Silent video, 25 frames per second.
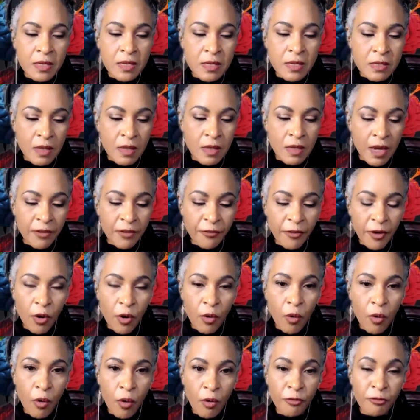So if a
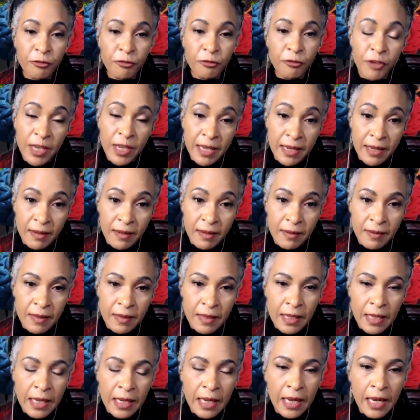core fear
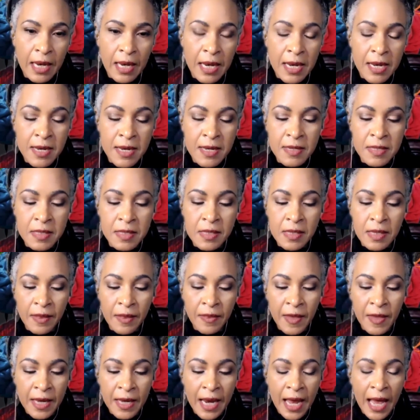is
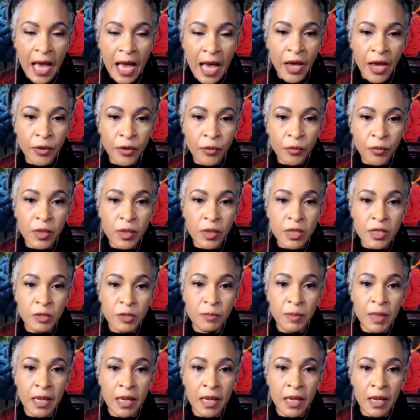that I would
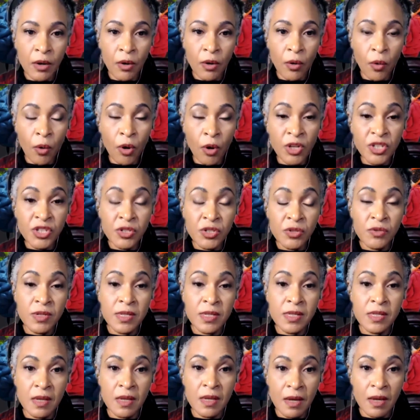be
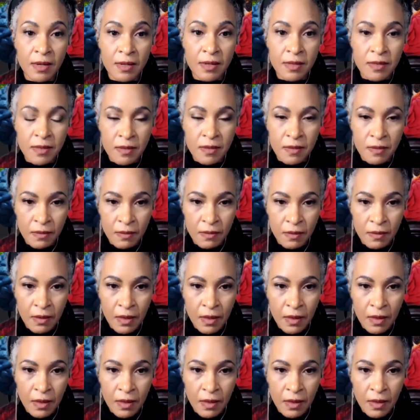ostracized,